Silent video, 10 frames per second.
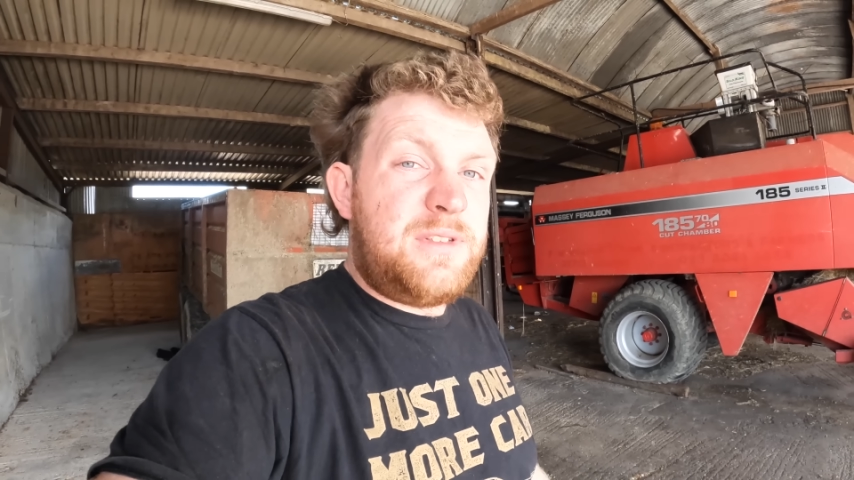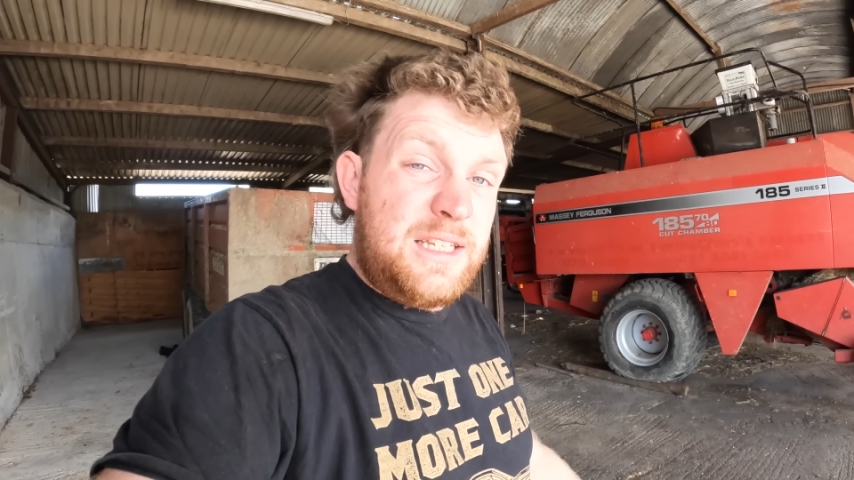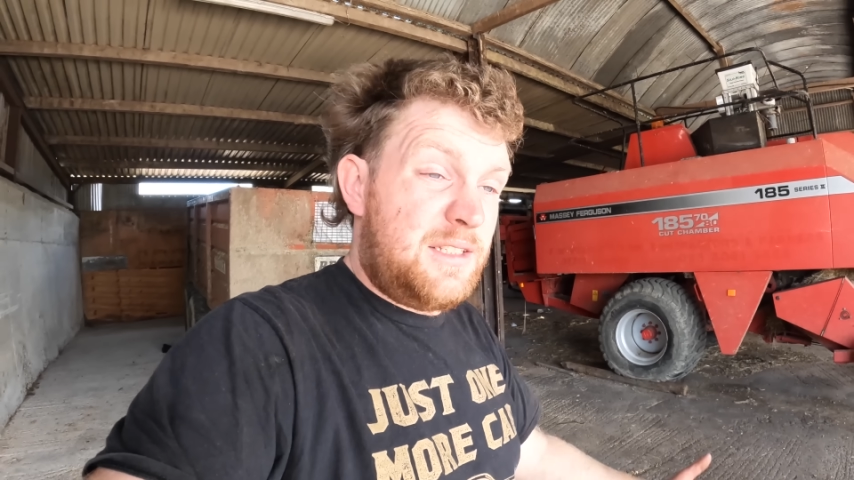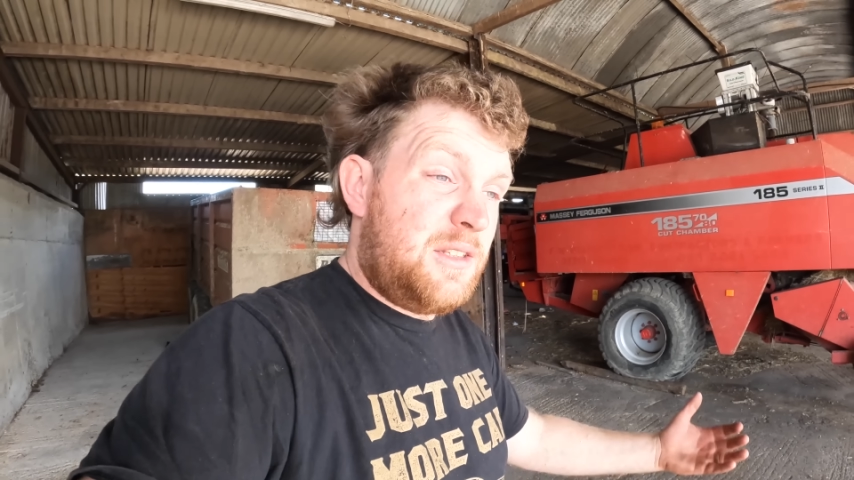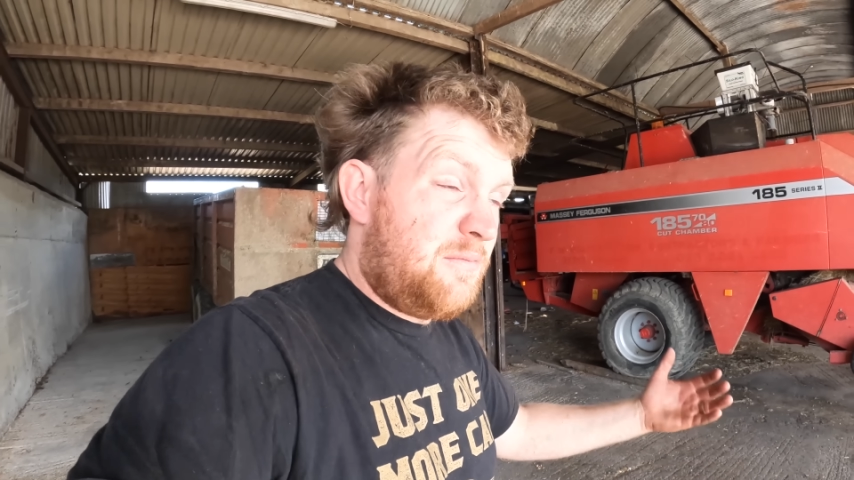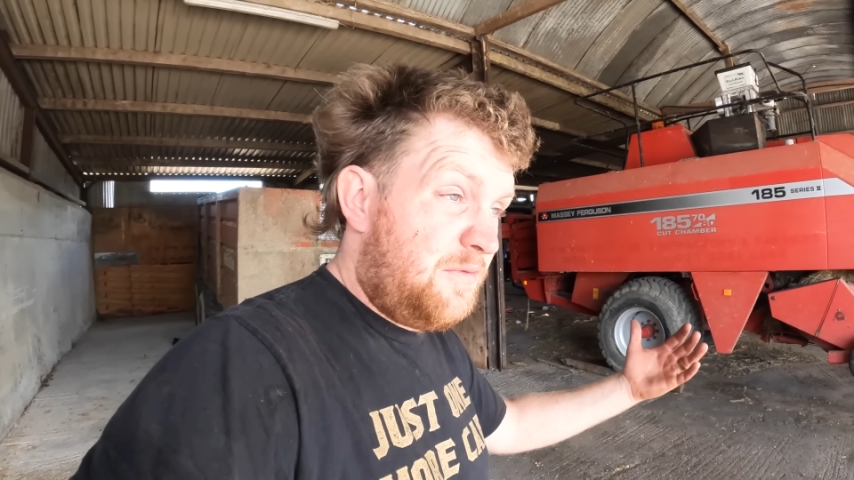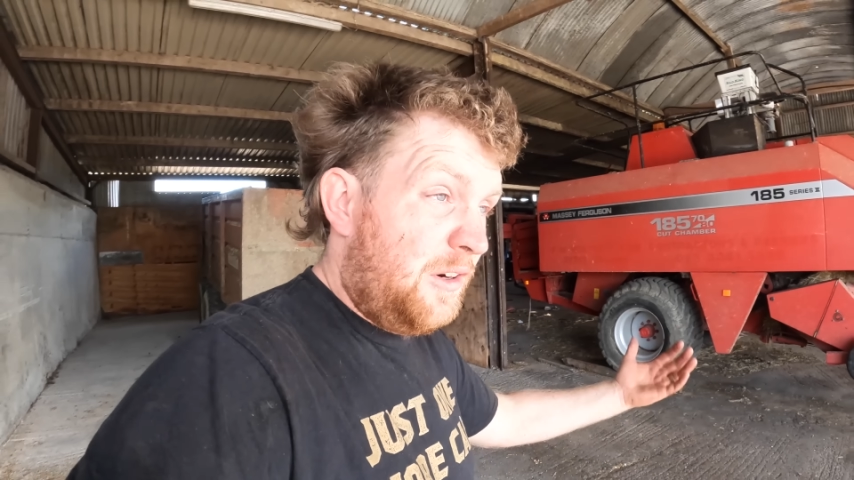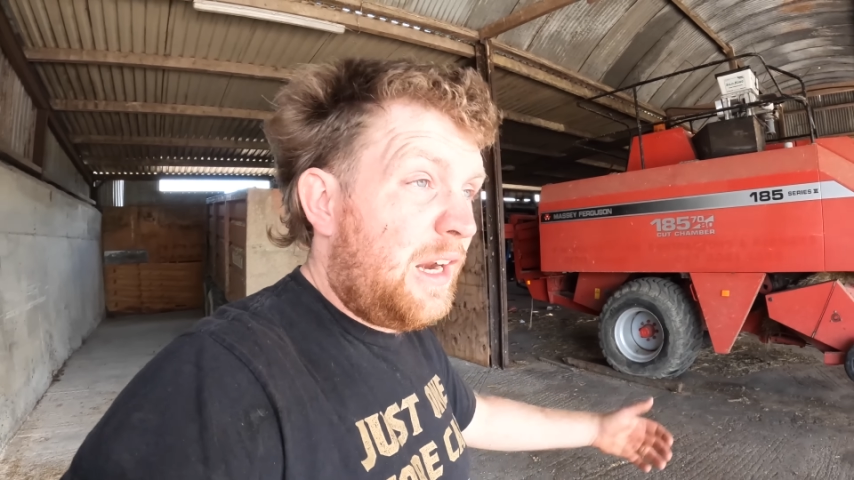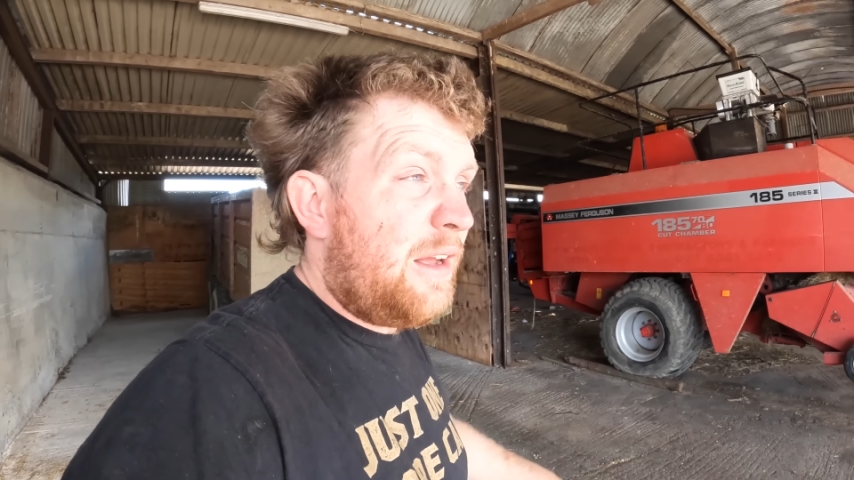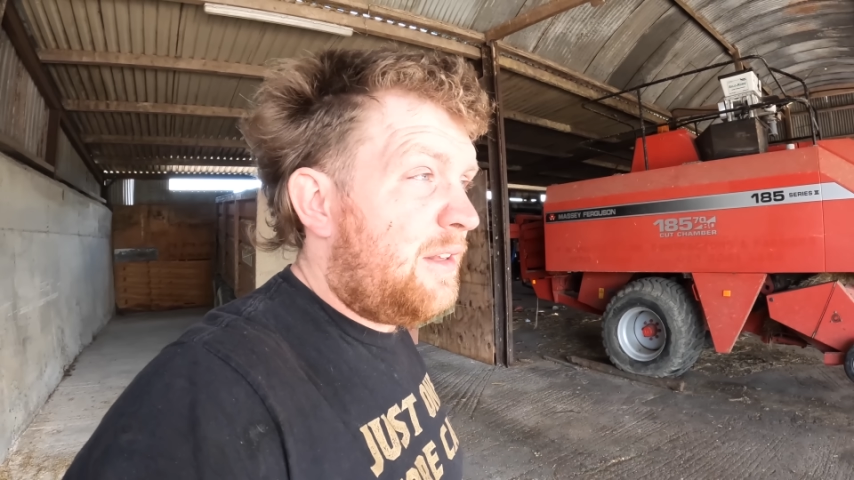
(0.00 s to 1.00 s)
this
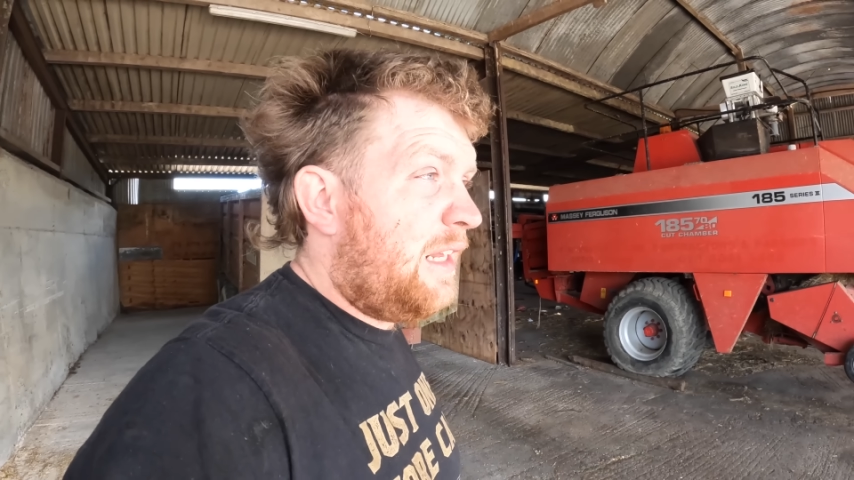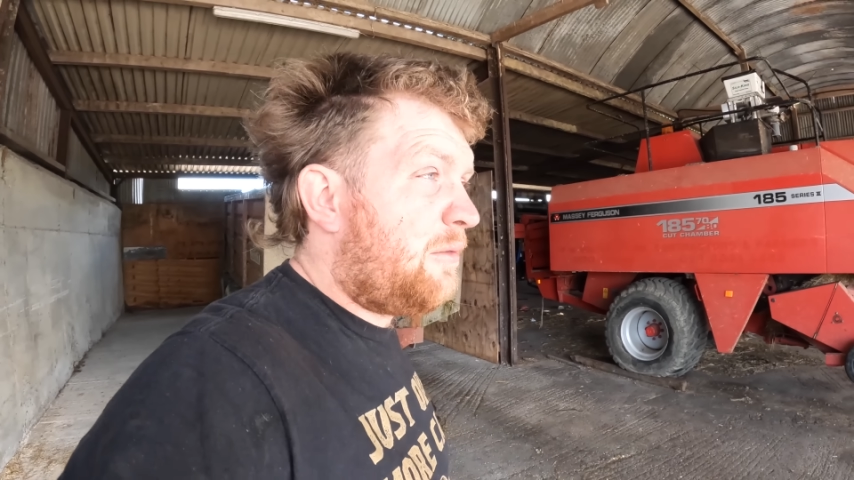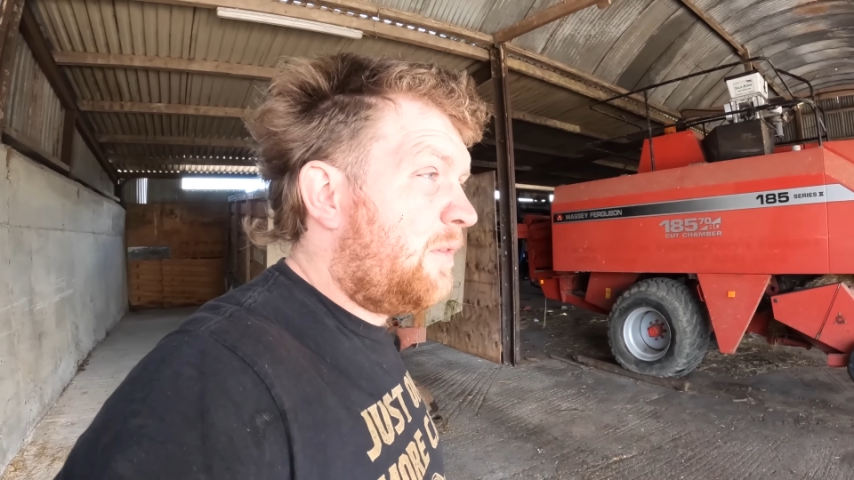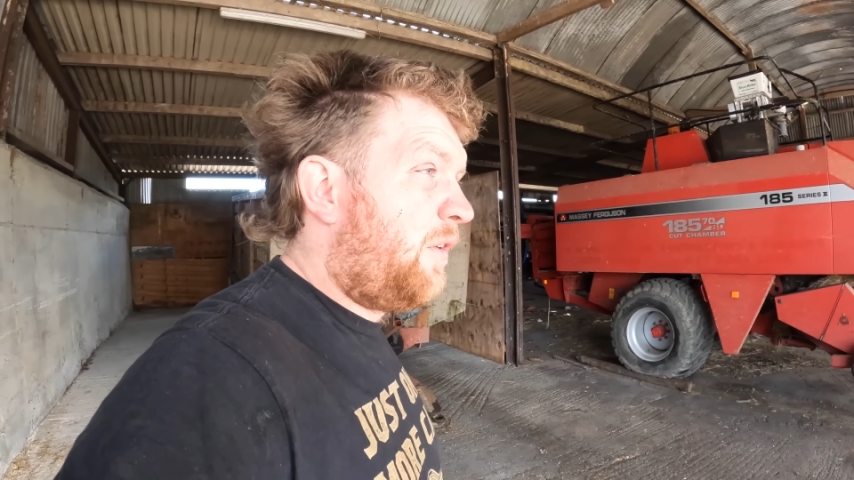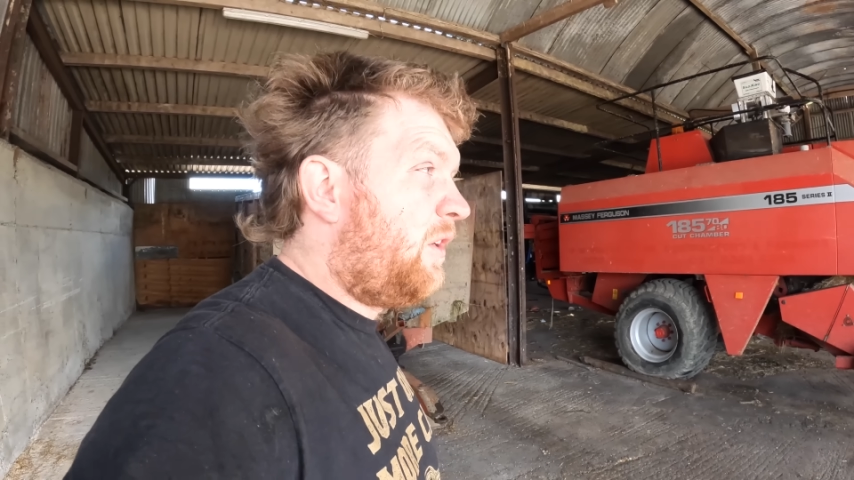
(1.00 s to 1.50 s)
fer, uh, liquid